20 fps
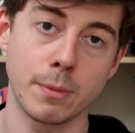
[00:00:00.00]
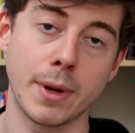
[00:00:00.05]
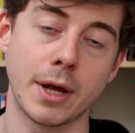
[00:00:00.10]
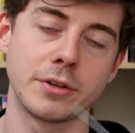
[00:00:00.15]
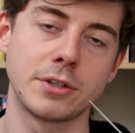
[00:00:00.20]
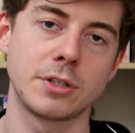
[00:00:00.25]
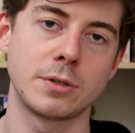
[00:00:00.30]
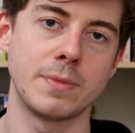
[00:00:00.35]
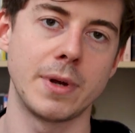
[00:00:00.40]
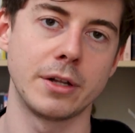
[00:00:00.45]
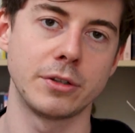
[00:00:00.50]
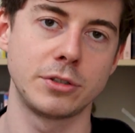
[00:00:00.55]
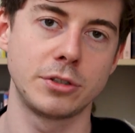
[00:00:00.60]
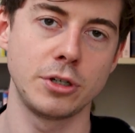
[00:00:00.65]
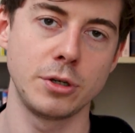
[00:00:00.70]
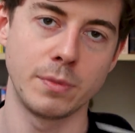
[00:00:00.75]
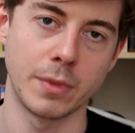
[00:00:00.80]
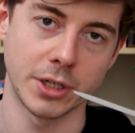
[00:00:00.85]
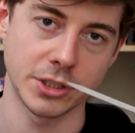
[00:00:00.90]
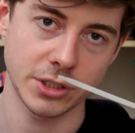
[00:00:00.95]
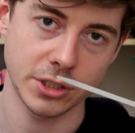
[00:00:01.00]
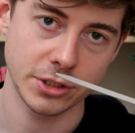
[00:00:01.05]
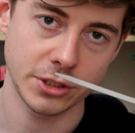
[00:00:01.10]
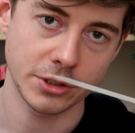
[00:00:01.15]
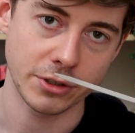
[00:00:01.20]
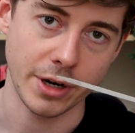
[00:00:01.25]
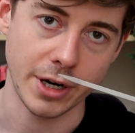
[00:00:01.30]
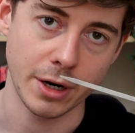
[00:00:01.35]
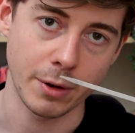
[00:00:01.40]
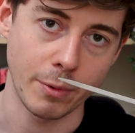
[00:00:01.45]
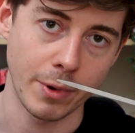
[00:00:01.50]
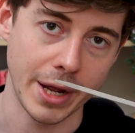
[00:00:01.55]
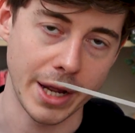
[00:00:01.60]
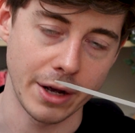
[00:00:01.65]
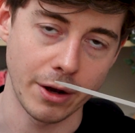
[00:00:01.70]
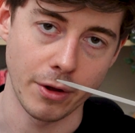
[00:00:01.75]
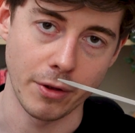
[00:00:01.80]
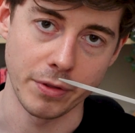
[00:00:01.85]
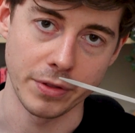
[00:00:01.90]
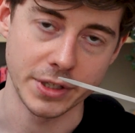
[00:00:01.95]
be able to smell too much straight
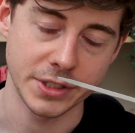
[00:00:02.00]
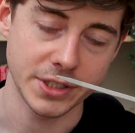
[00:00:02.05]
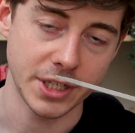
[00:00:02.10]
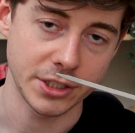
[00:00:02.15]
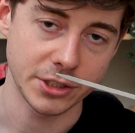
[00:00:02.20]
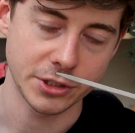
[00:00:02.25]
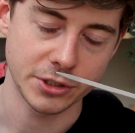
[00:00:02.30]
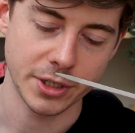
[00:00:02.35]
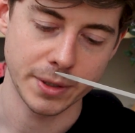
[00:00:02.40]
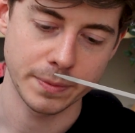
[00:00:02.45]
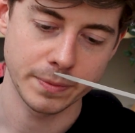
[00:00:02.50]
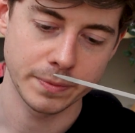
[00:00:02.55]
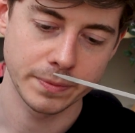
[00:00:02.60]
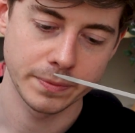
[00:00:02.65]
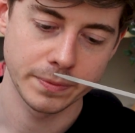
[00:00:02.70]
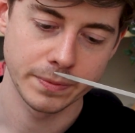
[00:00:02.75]
away on the scent strip.